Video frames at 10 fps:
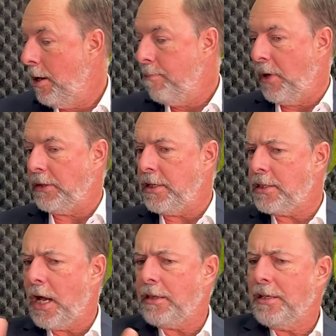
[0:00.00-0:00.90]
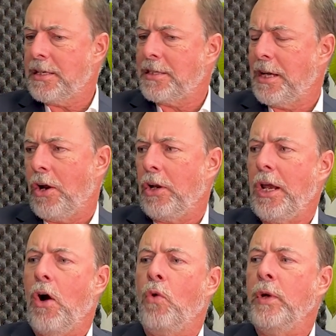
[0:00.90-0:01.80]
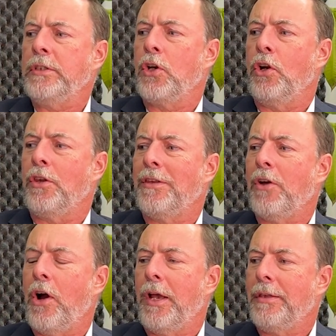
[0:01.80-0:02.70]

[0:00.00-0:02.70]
But he's not necessarily always going to